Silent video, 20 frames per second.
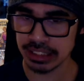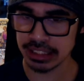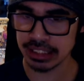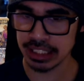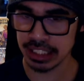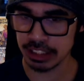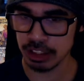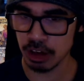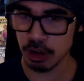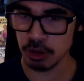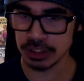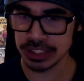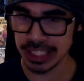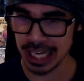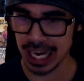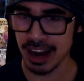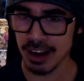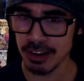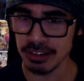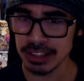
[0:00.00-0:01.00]
that go
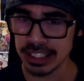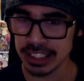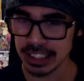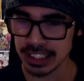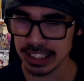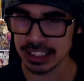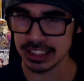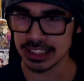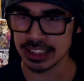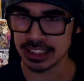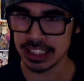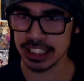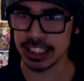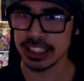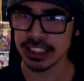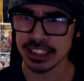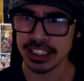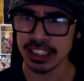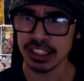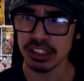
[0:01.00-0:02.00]
down in this
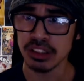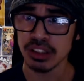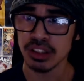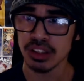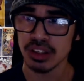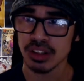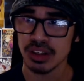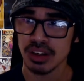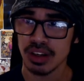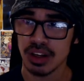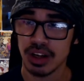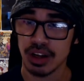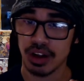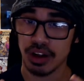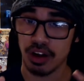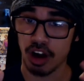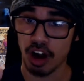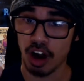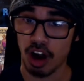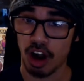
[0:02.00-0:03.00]
season
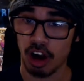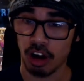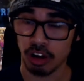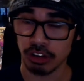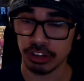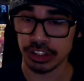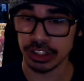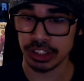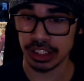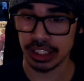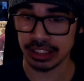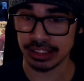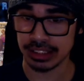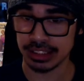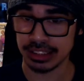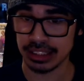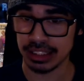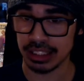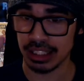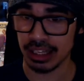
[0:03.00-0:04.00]
are
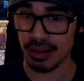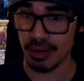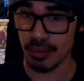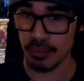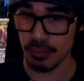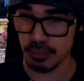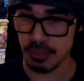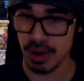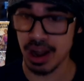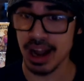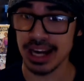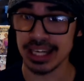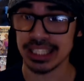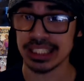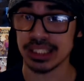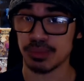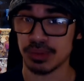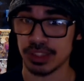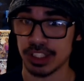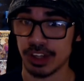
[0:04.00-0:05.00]
just
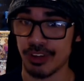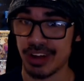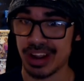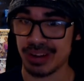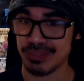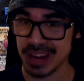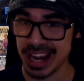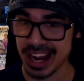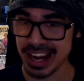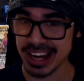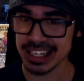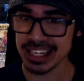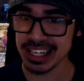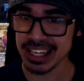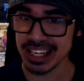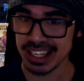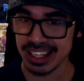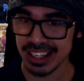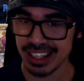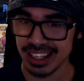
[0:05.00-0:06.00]
mind-blowing, man.
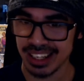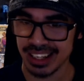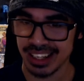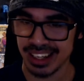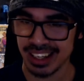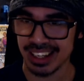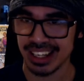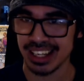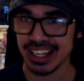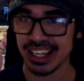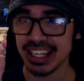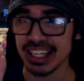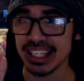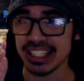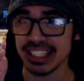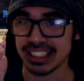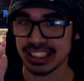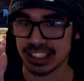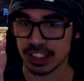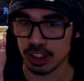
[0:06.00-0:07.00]
It
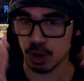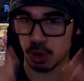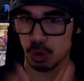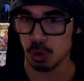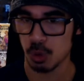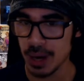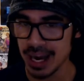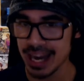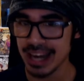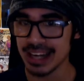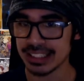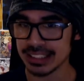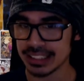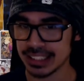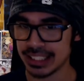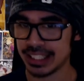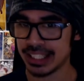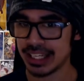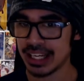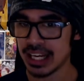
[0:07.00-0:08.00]
is
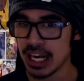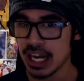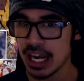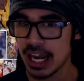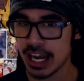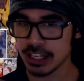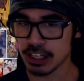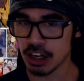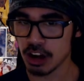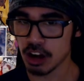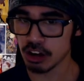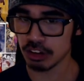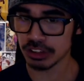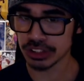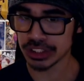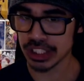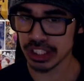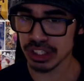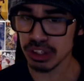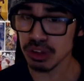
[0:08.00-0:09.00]
crazy. And
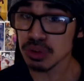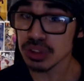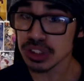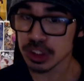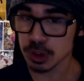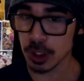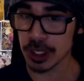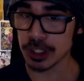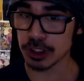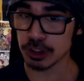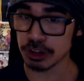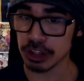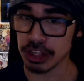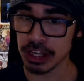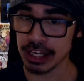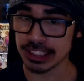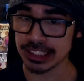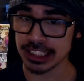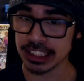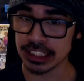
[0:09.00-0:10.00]
also, Stranger
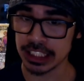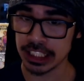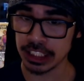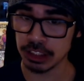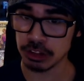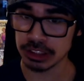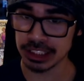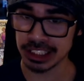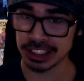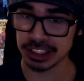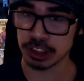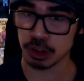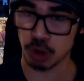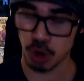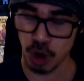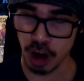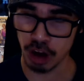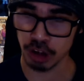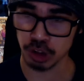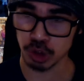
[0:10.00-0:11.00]
Things continues their
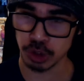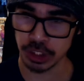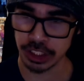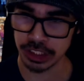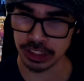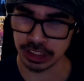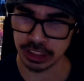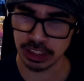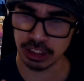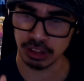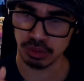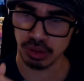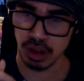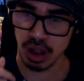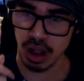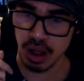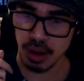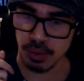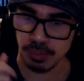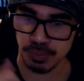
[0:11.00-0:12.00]
strong tradition of
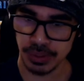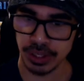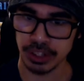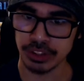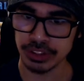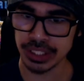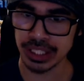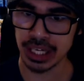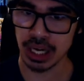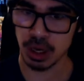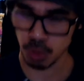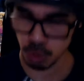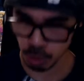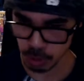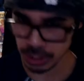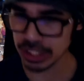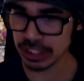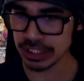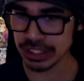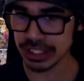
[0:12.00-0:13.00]
building a
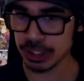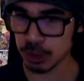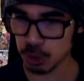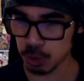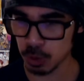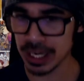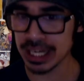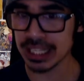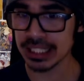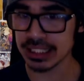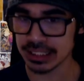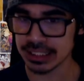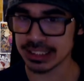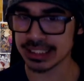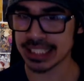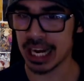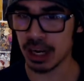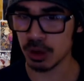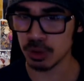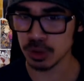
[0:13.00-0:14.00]
really great
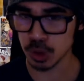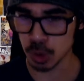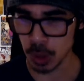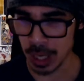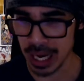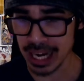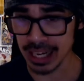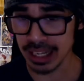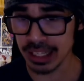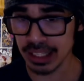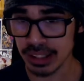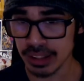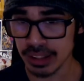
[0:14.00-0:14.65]
soundtrack